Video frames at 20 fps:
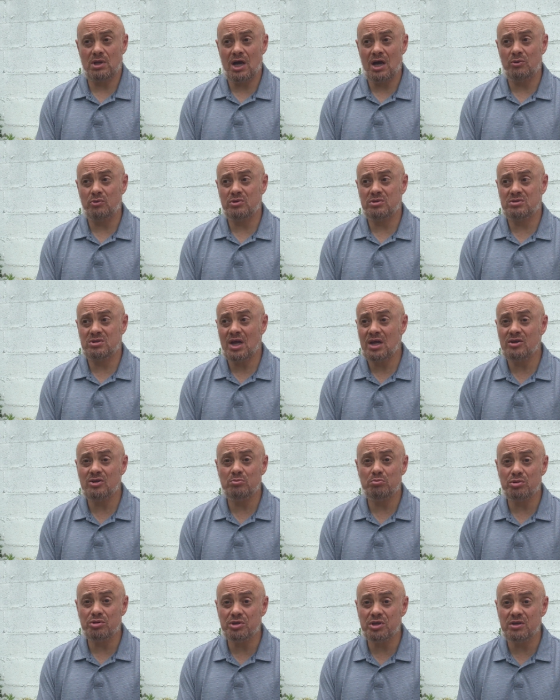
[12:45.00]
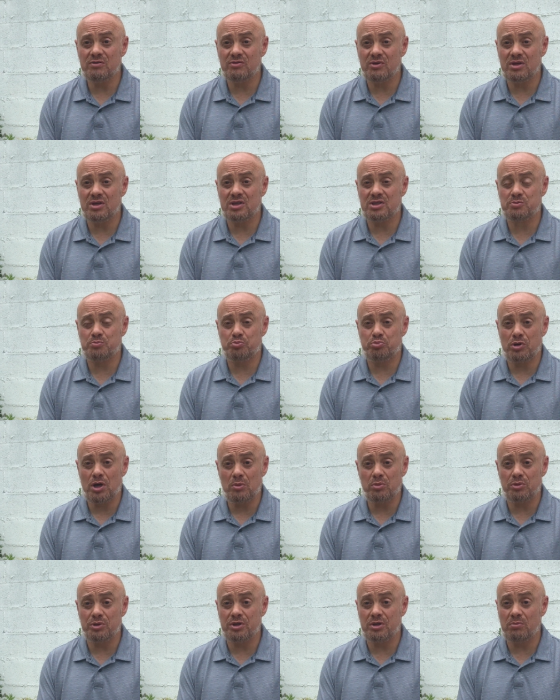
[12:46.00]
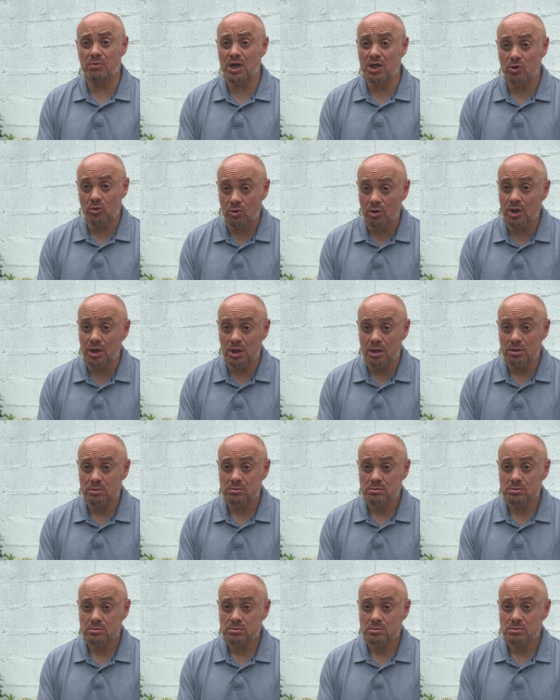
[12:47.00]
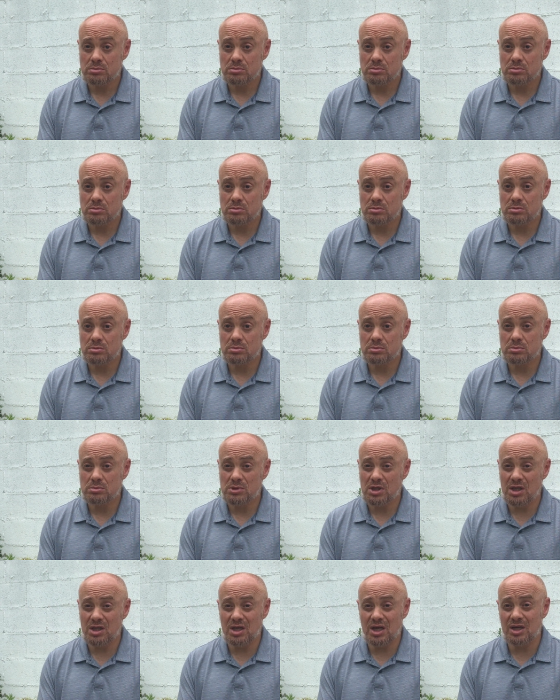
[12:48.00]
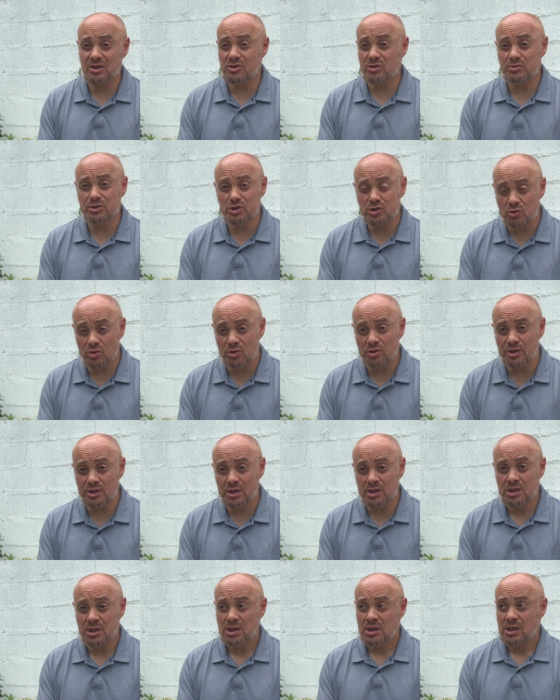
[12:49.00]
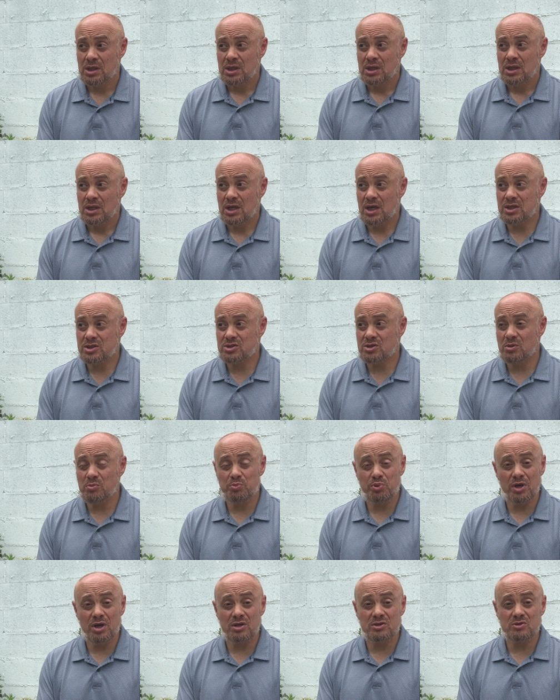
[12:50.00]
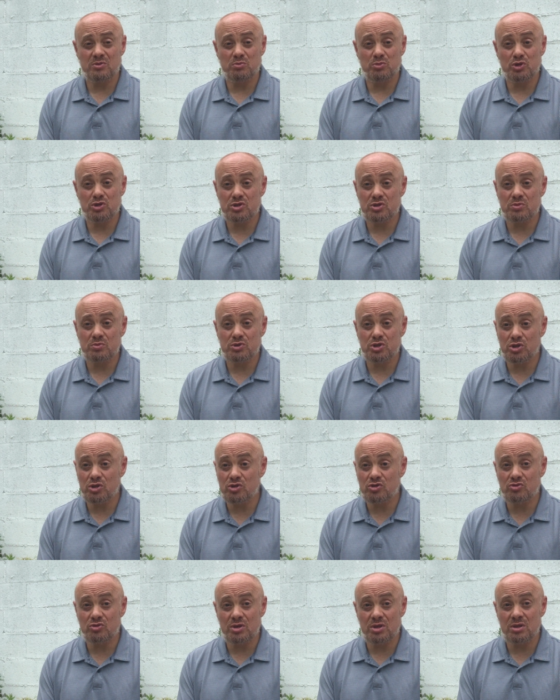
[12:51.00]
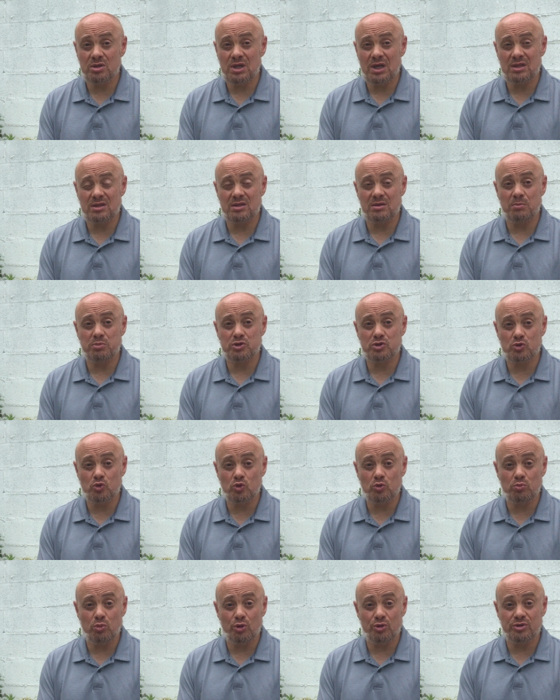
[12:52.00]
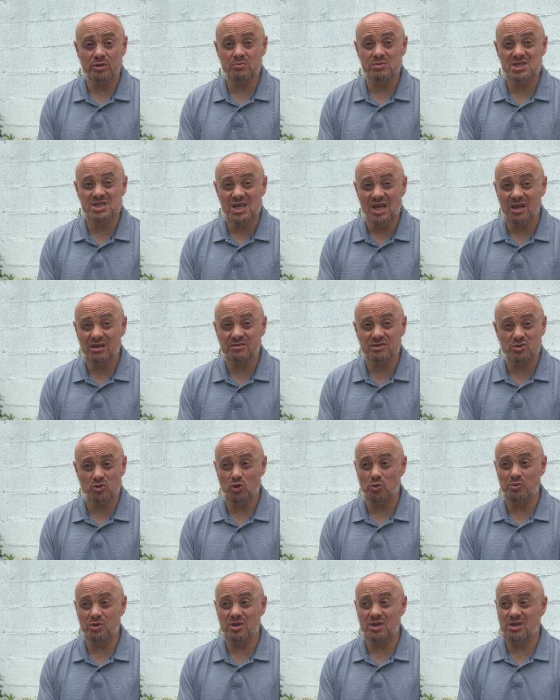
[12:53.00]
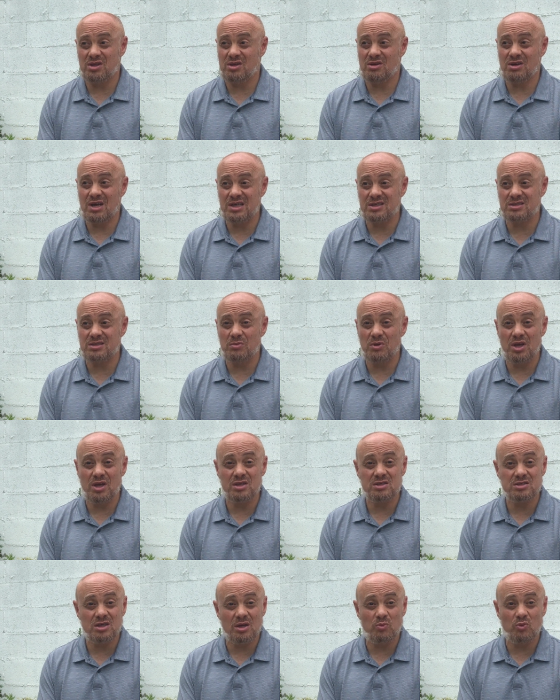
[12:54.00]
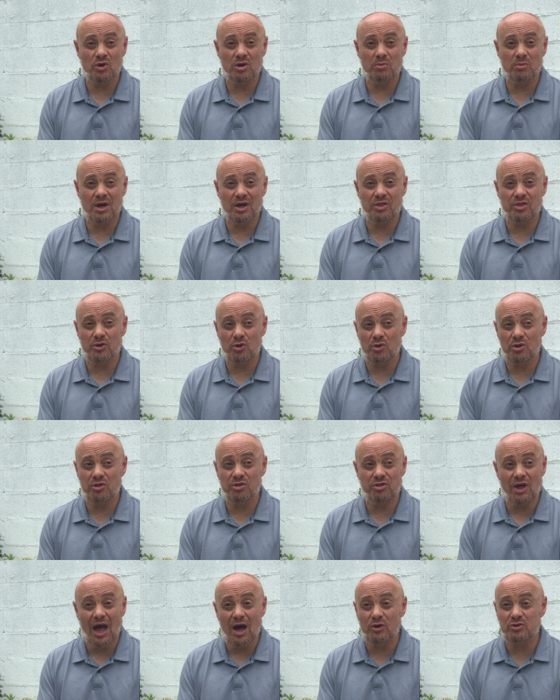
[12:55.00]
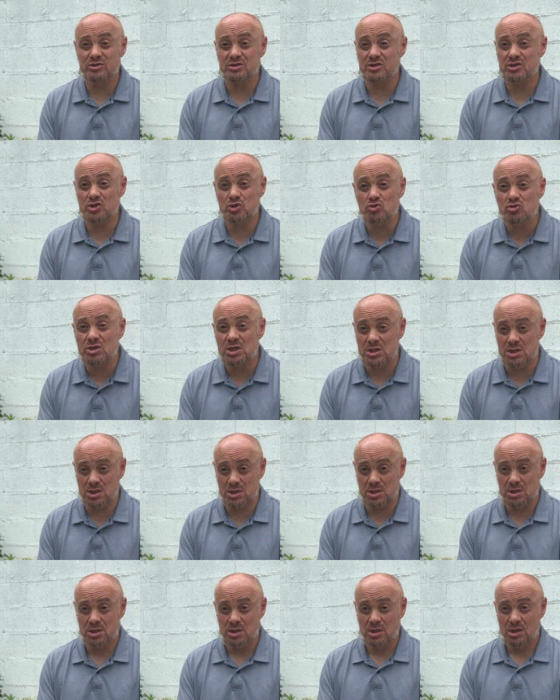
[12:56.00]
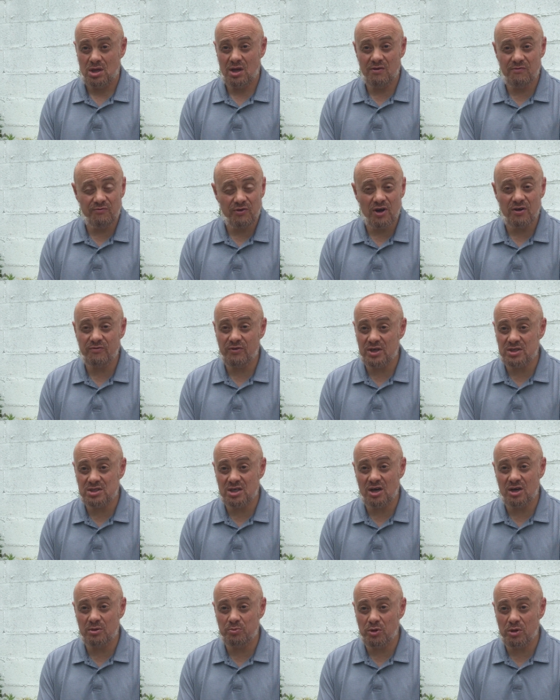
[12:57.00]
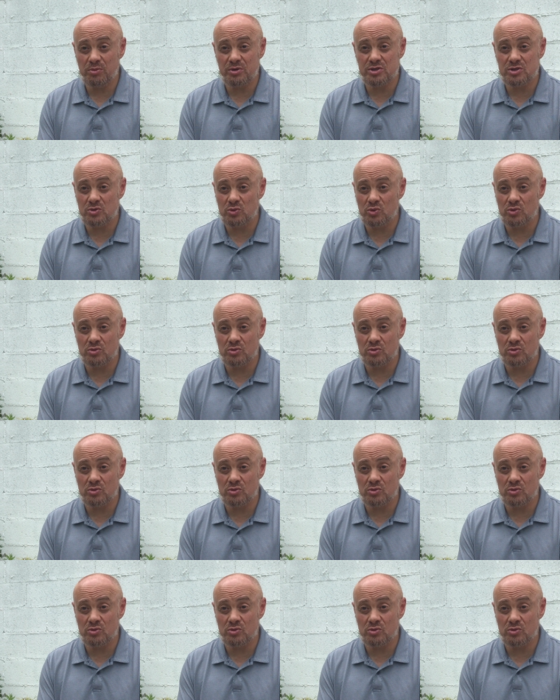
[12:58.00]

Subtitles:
I would tend to believe that it's probably the minority and not the majority, as compared to Muslim children that the school board themselves told me that they're estimating somewhere about 30,000 students in Fairfax County public